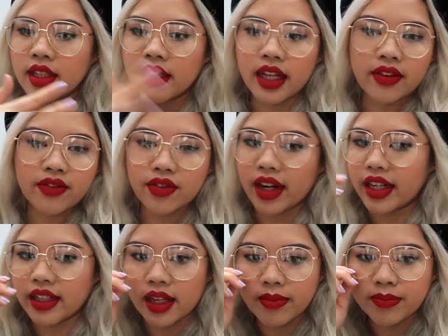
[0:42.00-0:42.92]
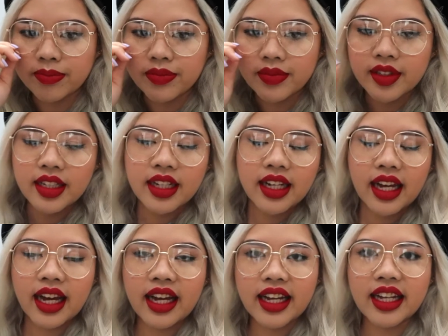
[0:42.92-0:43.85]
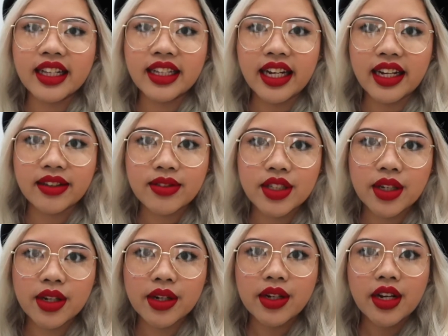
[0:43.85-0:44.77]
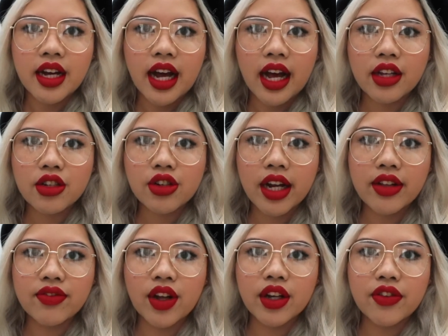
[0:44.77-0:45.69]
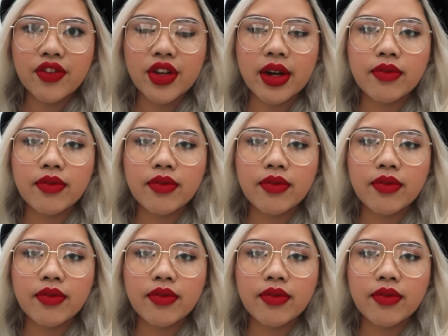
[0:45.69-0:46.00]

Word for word: left, right, yep. And yeah, so I'll try and vlog it for you.